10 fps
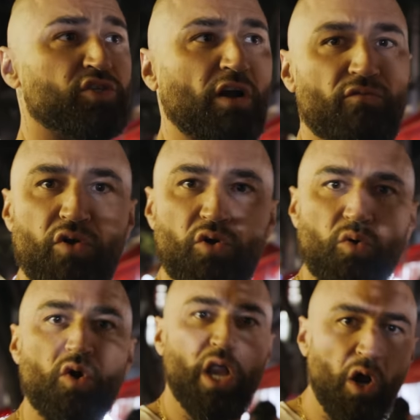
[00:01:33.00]
It's like a real
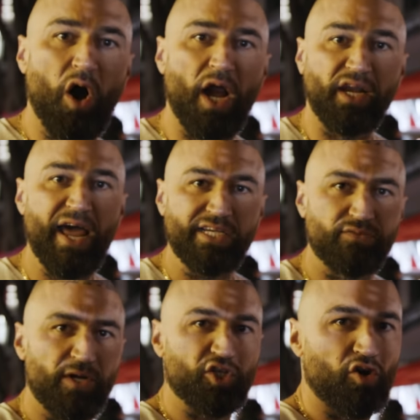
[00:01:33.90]
high class
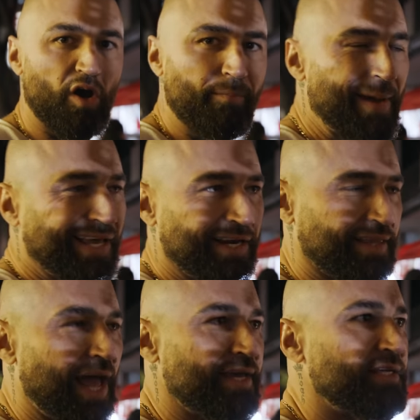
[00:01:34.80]
restaurant. Back in the
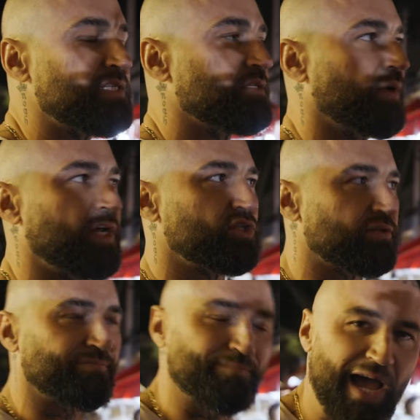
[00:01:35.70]
days, when I used
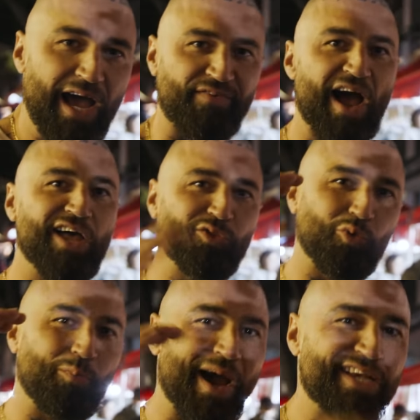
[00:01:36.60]
to have
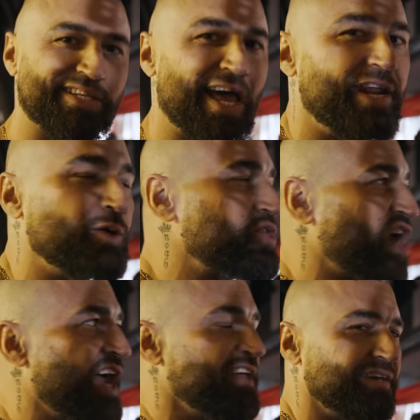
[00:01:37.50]
Andul Bay's lad, Il
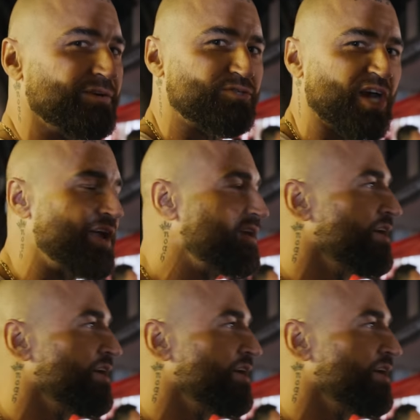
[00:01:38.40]
Chai.